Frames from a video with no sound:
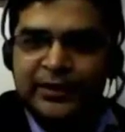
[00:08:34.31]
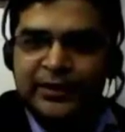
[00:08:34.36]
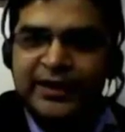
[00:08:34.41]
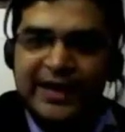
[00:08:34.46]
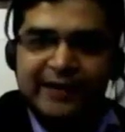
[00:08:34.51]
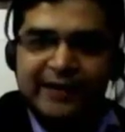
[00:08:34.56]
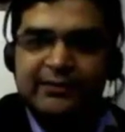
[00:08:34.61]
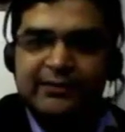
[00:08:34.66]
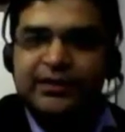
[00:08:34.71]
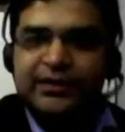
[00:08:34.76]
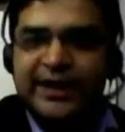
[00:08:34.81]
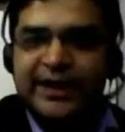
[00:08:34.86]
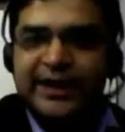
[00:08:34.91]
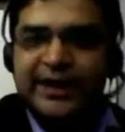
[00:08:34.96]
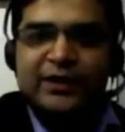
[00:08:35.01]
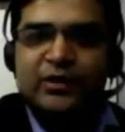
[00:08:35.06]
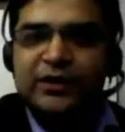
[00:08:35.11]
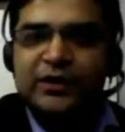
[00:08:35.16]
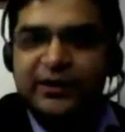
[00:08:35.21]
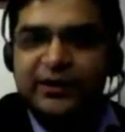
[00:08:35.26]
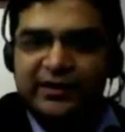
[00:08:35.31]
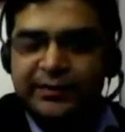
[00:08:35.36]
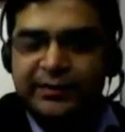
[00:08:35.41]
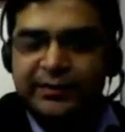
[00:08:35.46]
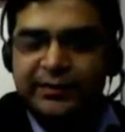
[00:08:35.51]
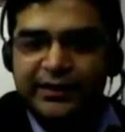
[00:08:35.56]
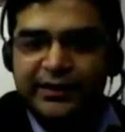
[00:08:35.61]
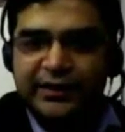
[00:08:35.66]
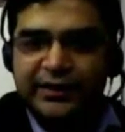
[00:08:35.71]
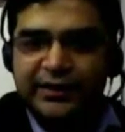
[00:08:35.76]
Okay, I am the guy who
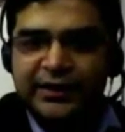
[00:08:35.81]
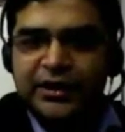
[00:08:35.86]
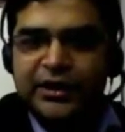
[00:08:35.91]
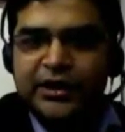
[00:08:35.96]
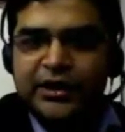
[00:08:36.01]
developed it.